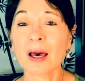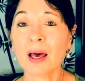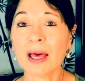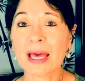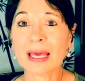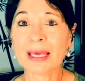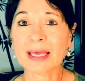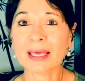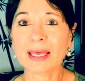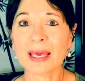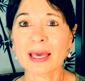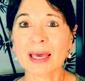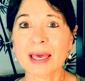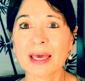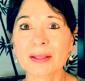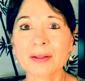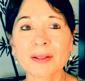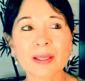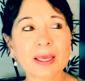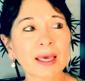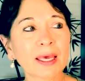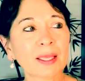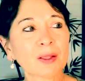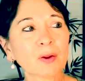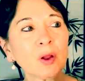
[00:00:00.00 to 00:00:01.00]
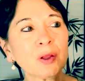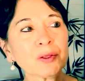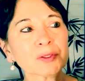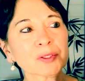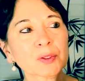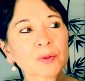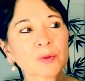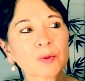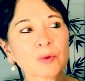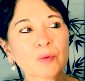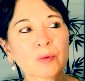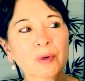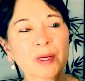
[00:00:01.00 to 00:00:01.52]
again, and also
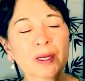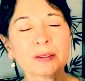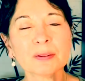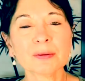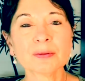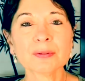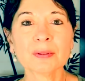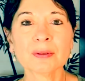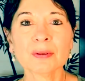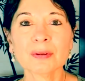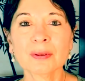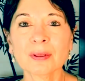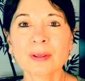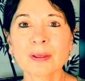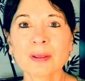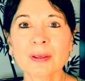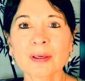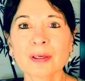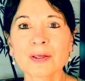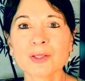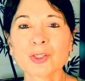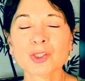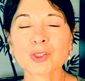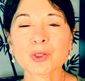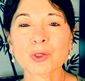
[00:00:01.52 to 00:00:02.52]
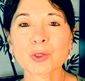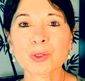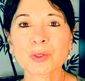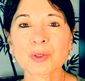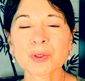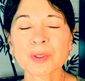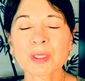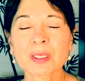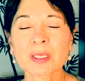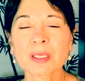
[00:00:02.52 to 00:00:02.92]
the red shirt,